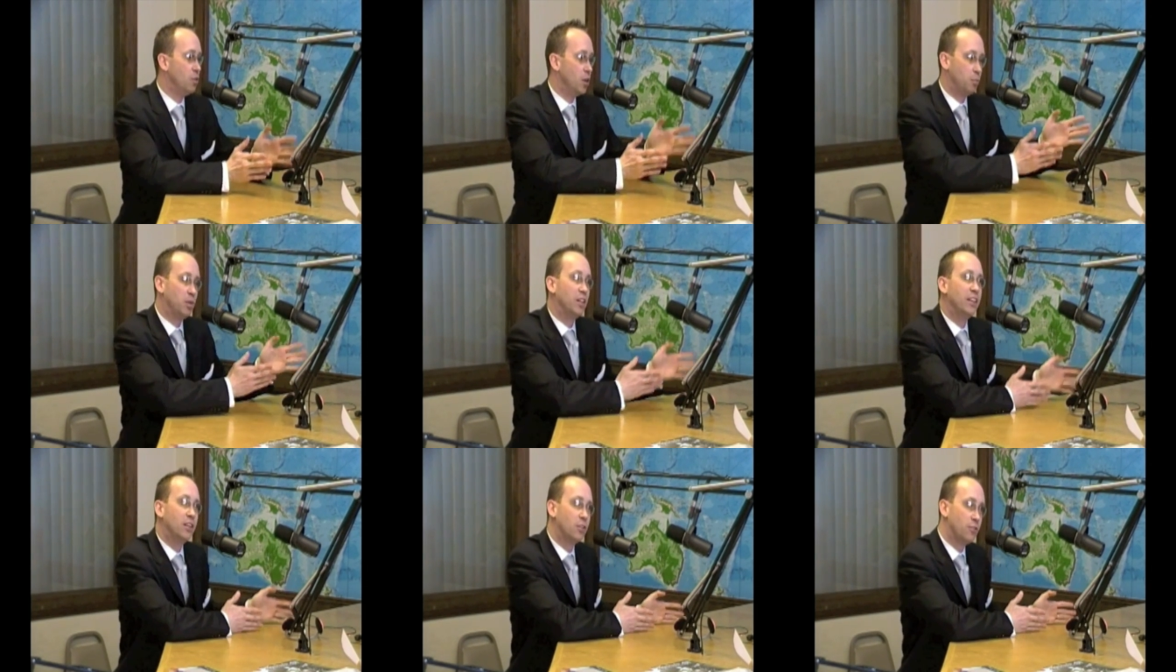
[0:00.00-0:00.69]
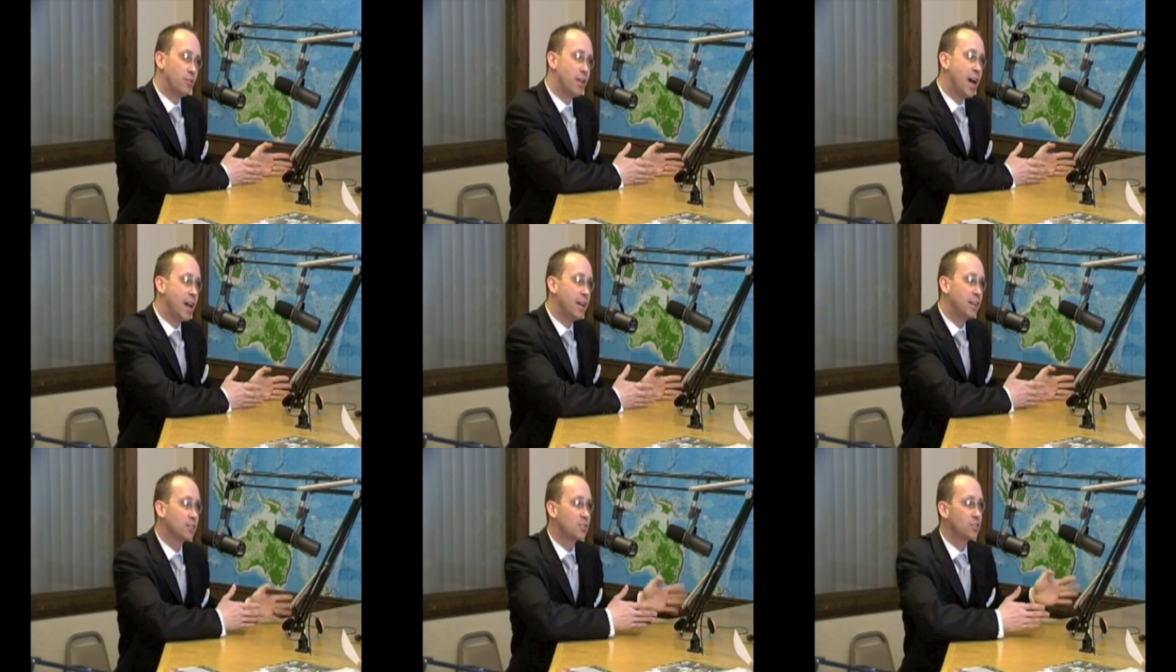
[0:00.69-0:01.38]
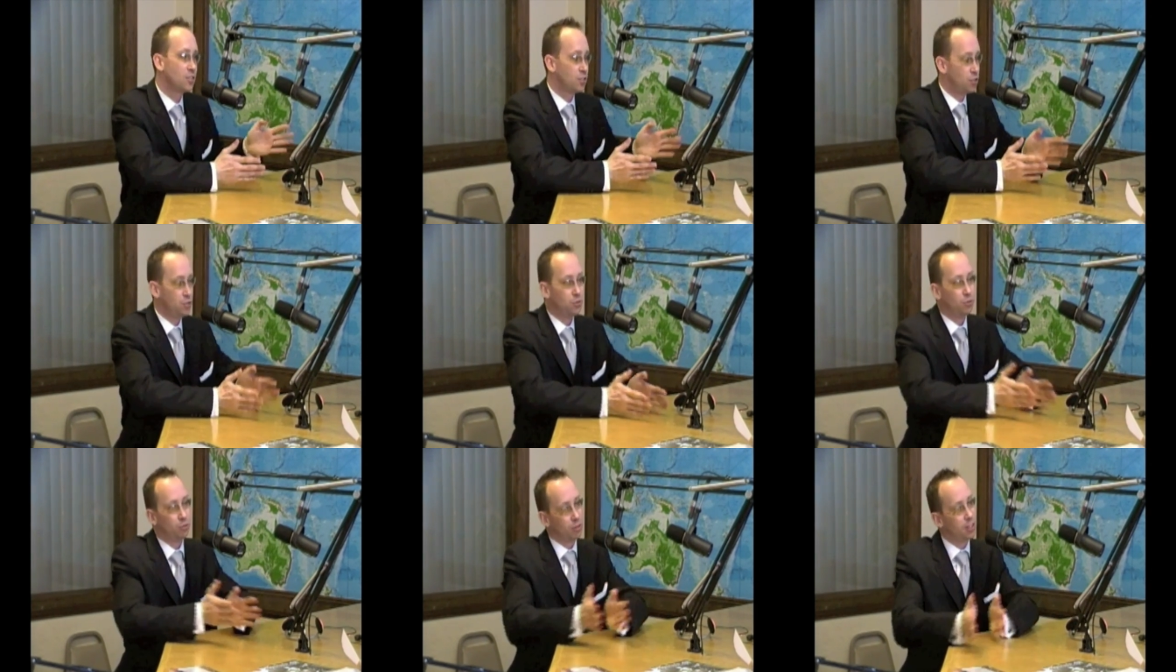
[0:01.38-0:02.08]
political fanatics,
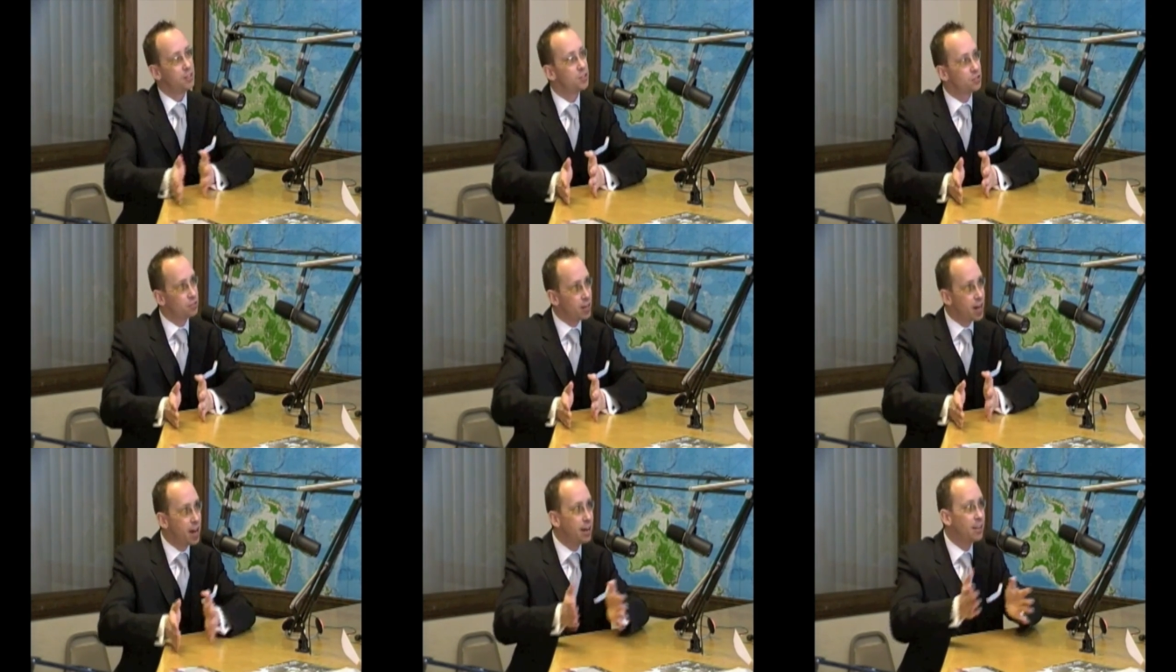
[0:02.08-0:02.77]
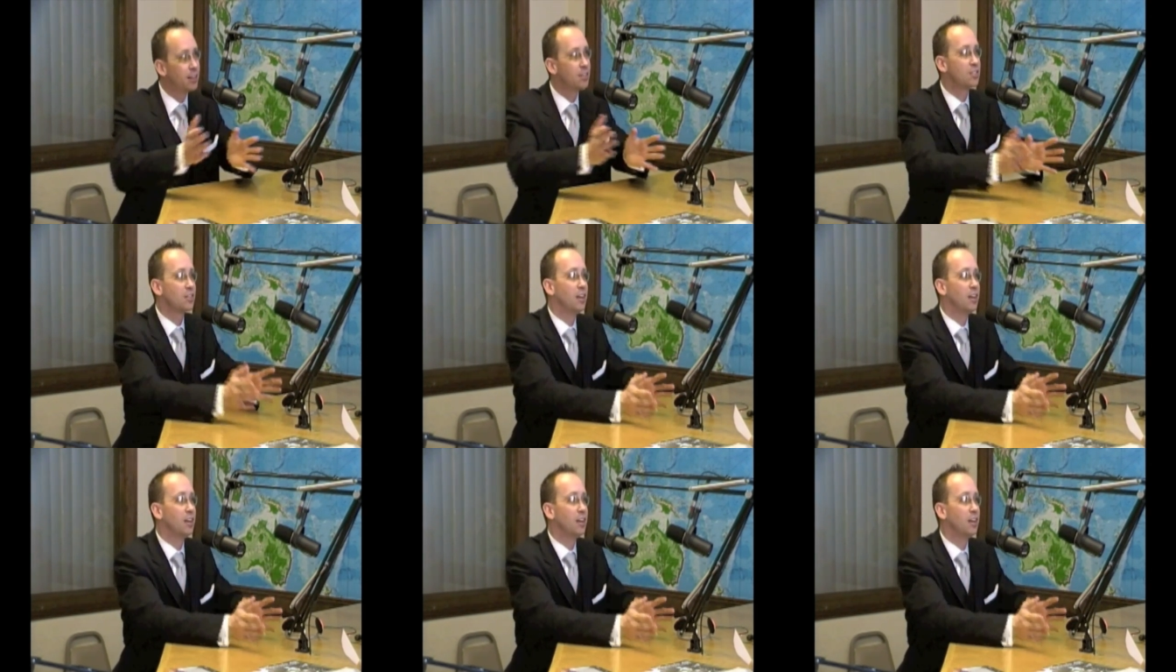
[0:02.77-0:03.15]
to religious fanatics,